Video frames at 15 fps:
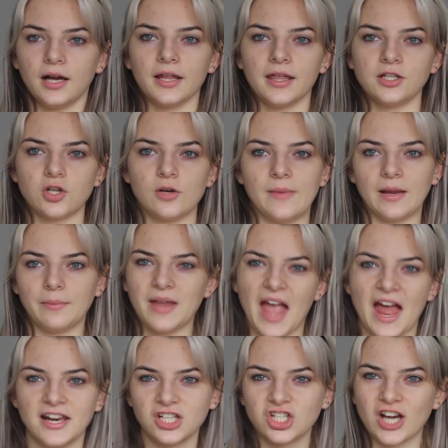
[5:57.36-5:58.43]
make me
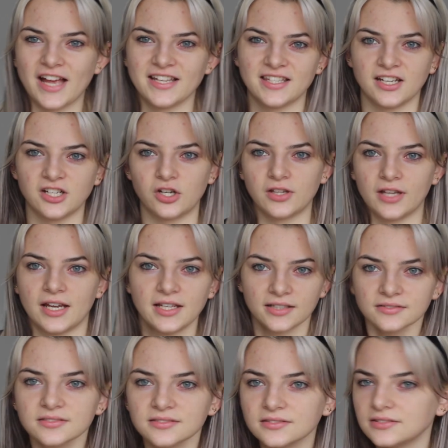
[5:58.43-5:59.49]
energized. They don't, like,
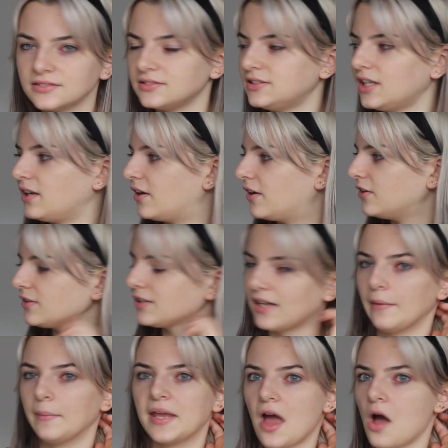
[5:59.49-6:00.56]
you know,
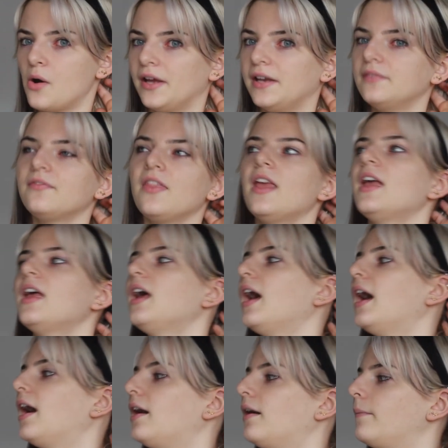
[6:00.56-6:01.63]
get me going.
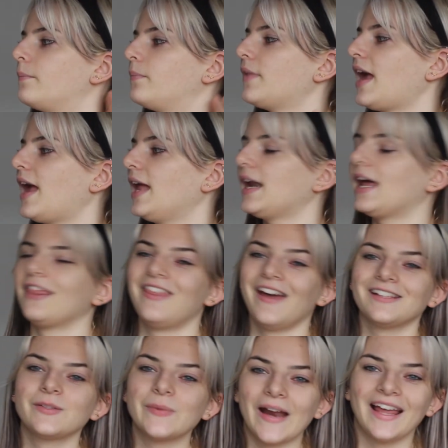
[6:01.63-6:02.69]
And
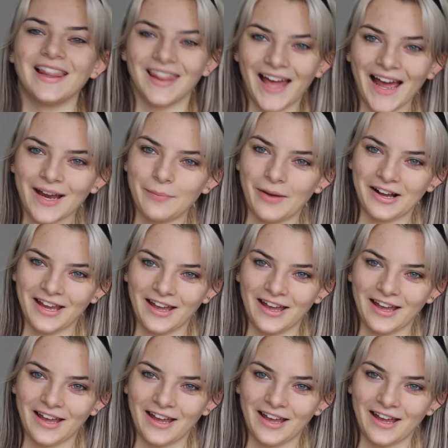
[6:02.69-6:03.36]
that's what I like about